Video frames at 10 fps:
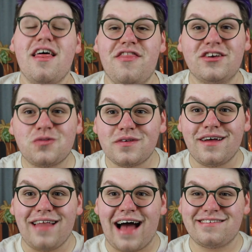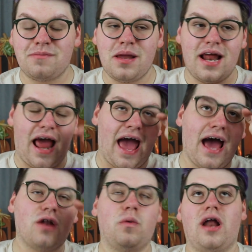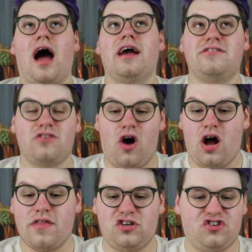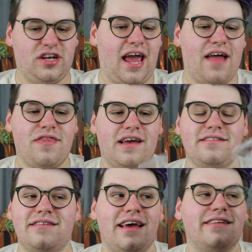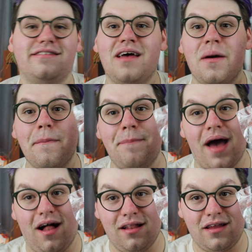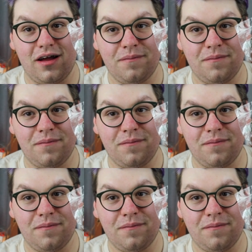This was a last minute add when I saw that she had this. It's Belle.